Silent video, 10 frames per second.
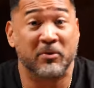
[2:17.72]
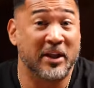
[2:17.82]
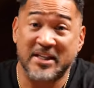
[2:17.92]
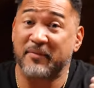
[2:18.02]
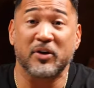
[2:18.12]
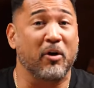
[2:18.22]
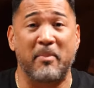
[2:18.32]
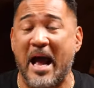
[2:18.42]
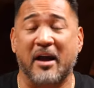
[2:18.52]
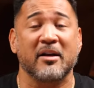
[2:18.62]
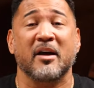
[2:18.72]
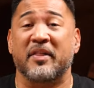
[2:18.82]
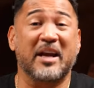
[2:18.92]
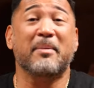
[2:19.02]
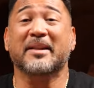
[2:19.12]
Let's even go back.
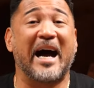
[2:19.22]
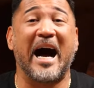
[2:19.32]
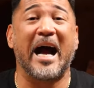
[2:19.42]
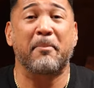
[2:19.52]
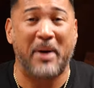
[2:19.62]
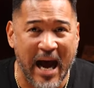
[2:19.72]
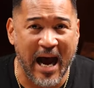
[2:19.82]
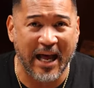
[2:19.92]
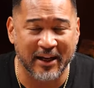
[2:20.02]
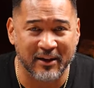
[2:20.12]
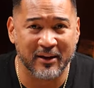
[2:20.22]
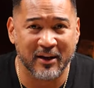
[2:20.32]
Think about the iPod.